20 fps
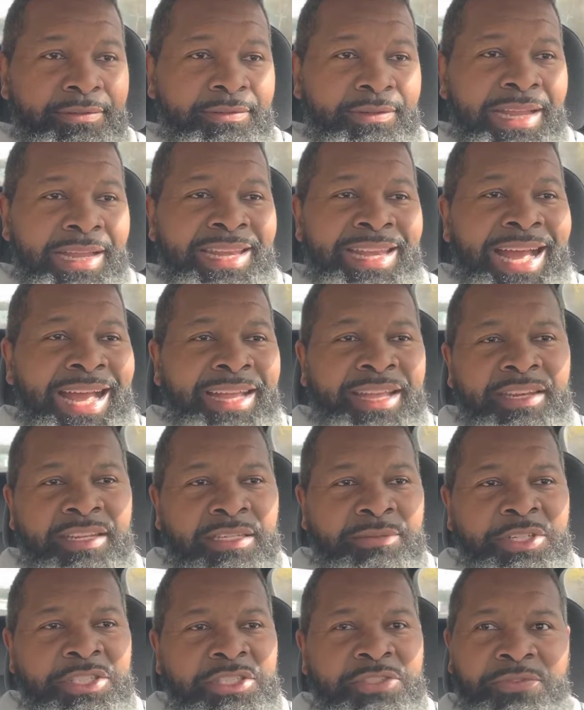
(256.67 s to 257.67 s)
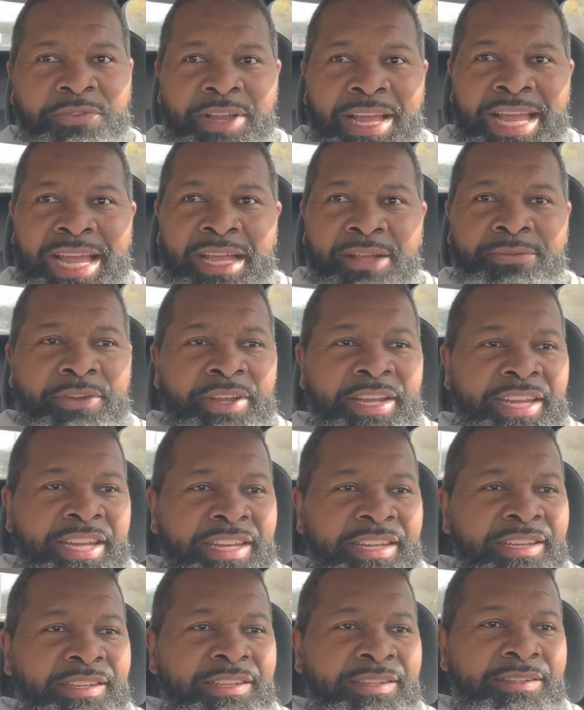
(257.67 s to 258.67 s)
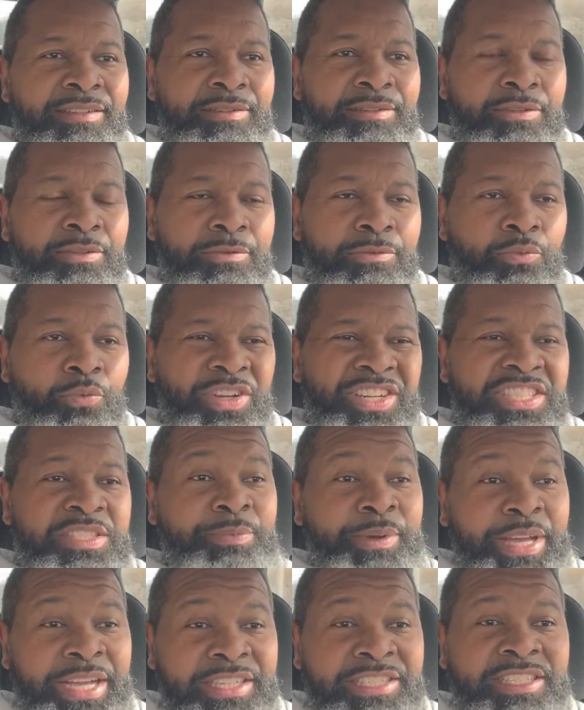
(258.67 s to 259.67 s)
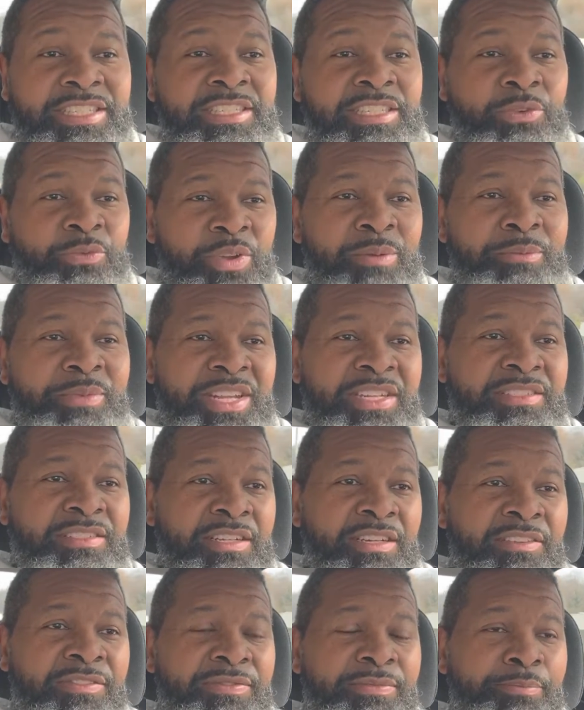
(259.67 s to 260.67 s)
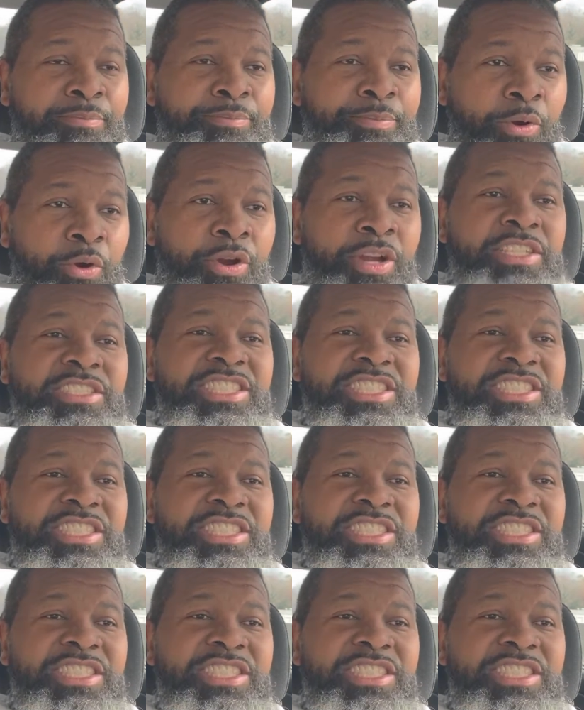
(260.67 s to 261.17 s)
and not get as much flack for eating what is basically remnants of pork.